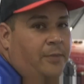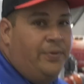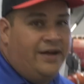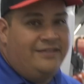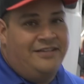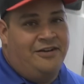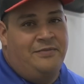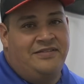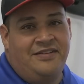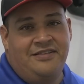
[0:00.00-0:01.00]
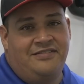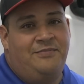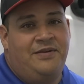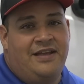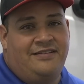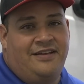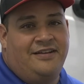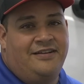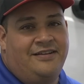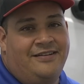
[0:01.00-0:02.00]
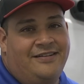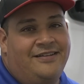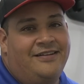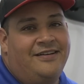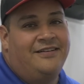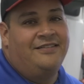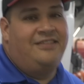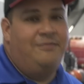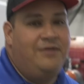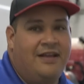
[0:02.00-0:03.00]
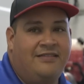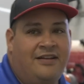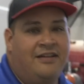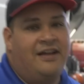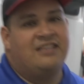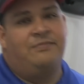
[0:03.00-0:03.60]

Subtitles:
but they're missing the CB antenna. The CB antenna has